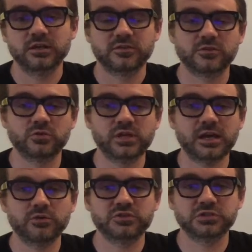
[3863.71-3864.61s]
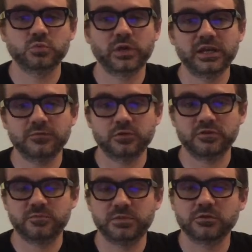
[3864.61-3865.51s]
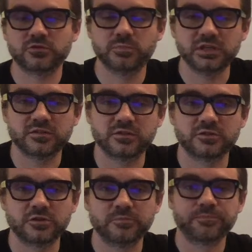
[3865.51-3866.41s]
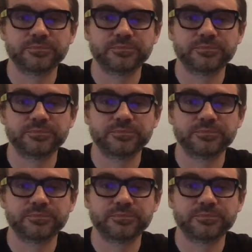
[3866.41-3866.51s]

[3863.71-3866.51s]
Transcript: So now is just whenever a speaker speaks the term.